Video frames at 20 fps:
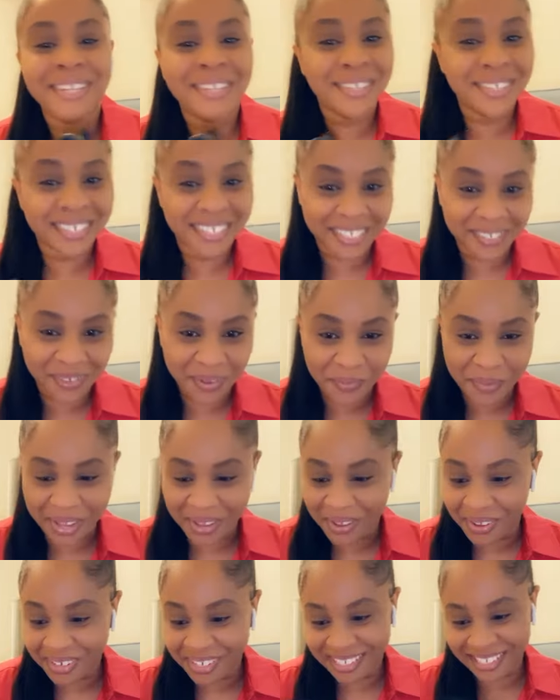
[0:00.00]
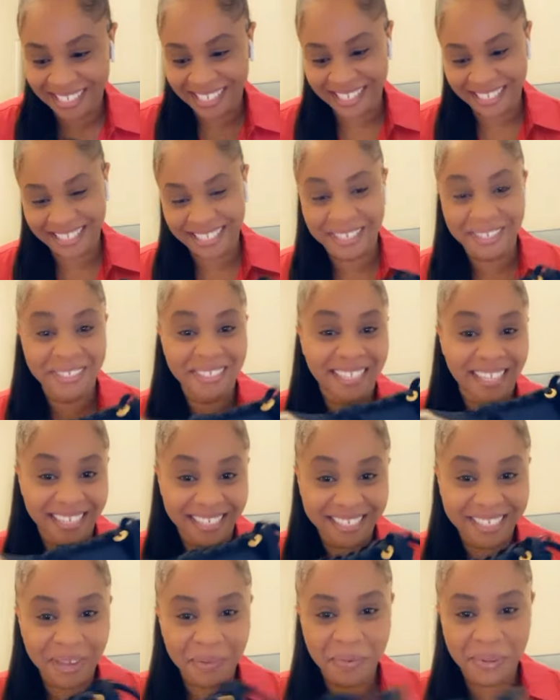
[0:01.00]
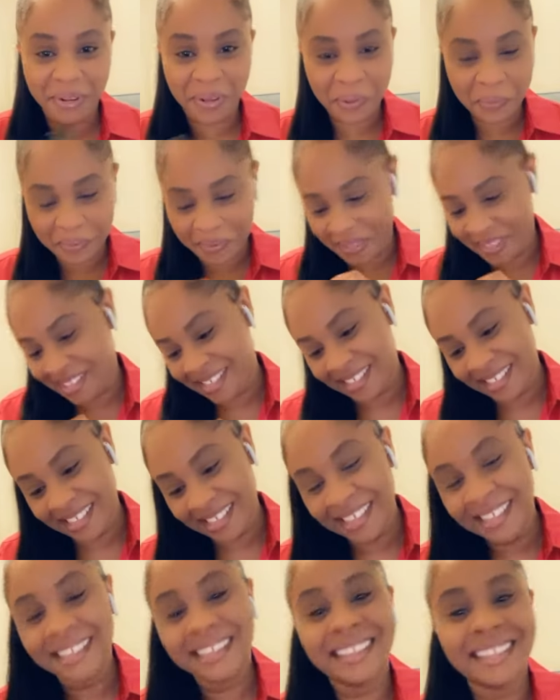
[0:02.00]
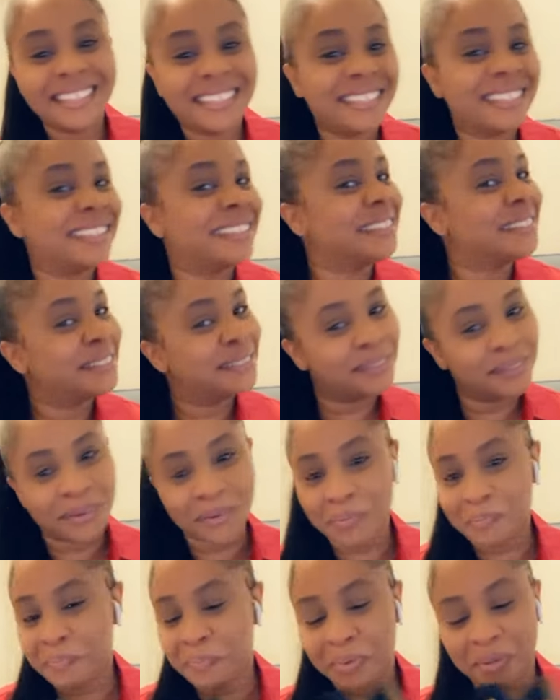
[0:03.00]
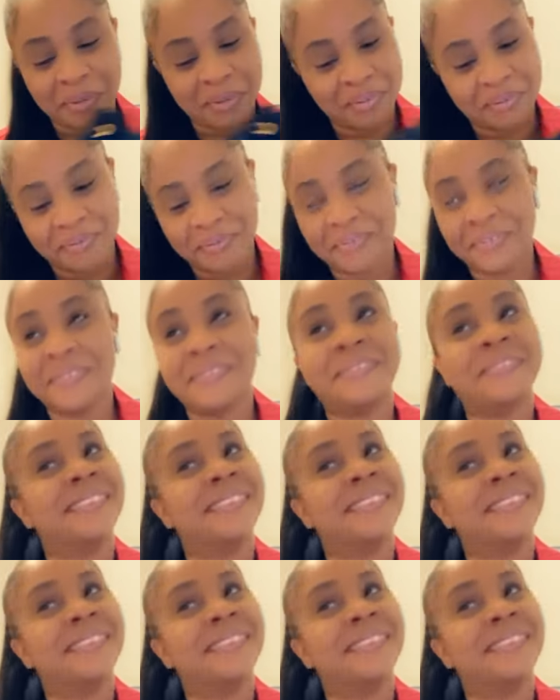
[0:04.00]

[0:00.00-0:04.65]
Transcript: use this for my holiday that that is coming up. This is so beautiful.